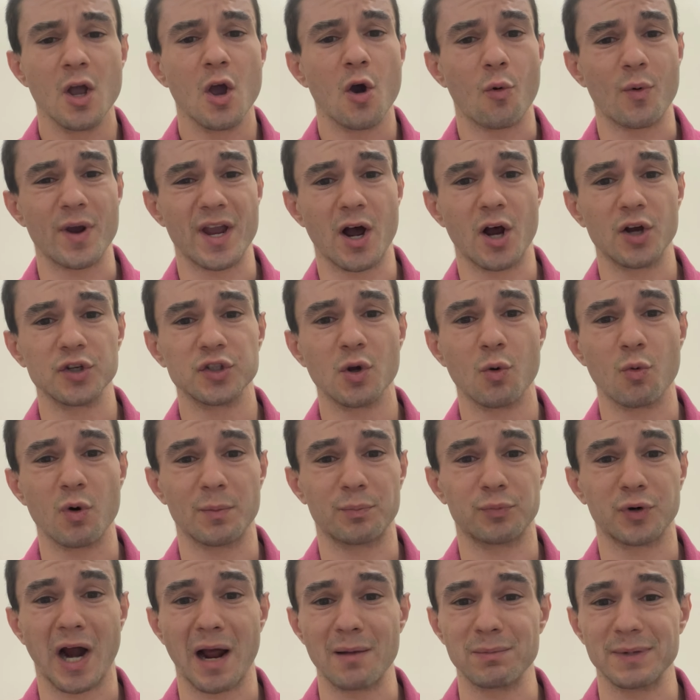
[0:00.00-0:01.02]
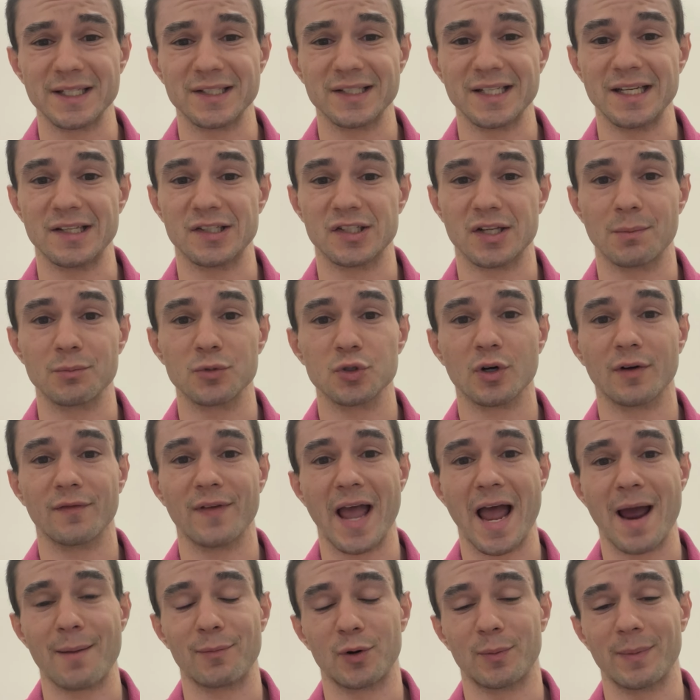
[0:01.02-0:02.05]
We also would probably see some sort of
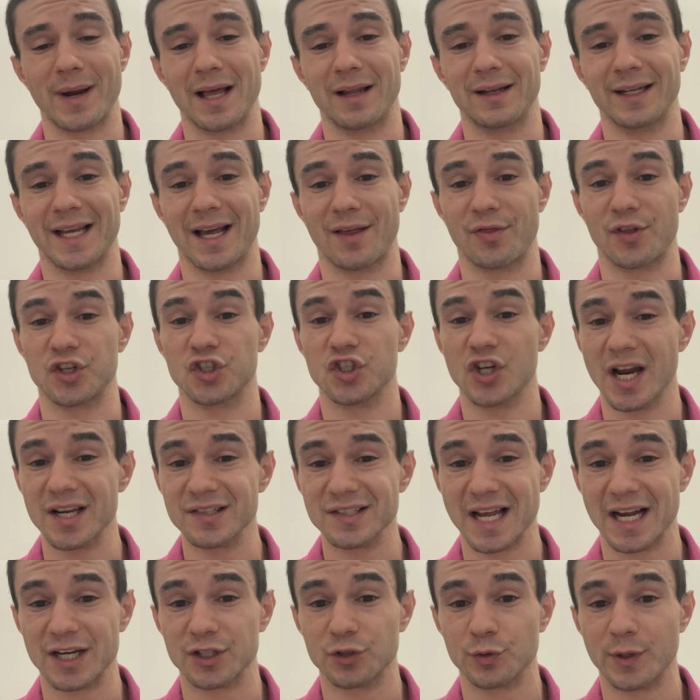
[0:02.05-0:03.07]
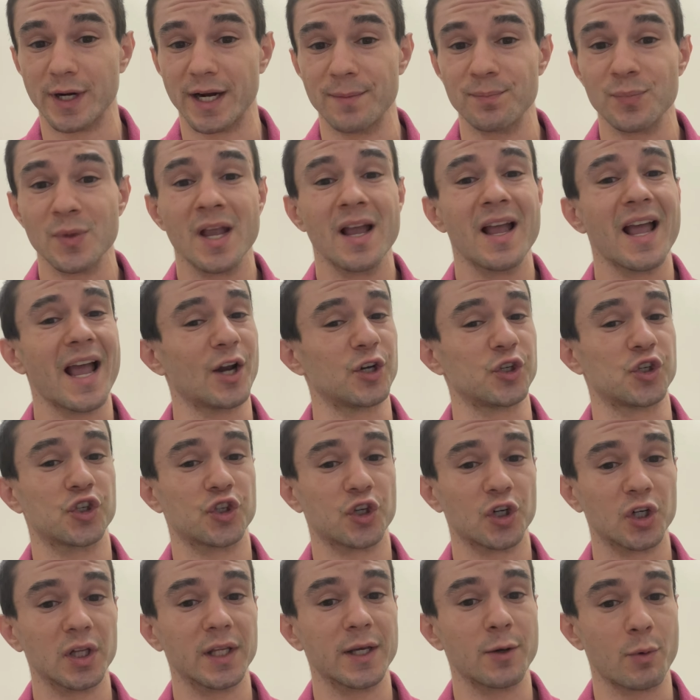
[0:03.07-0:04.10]
abnormality on the chest x-ray, and
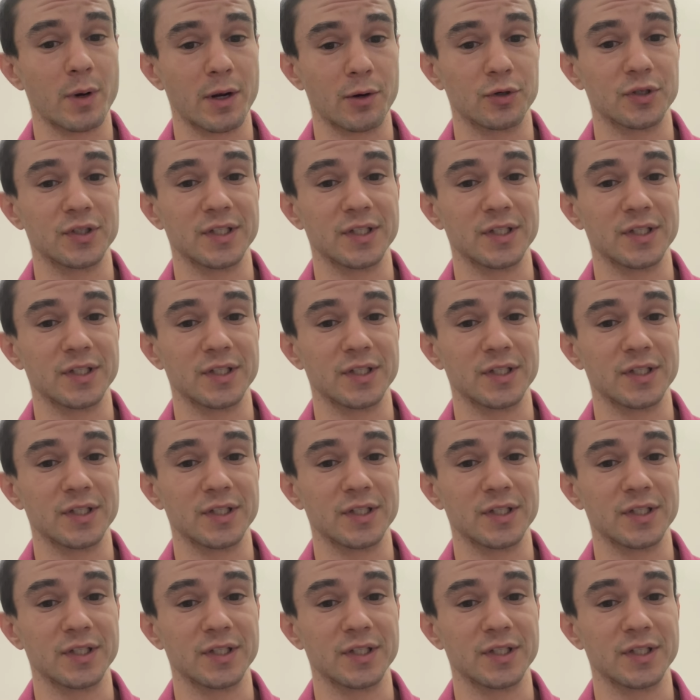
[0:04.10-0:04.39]
surely we would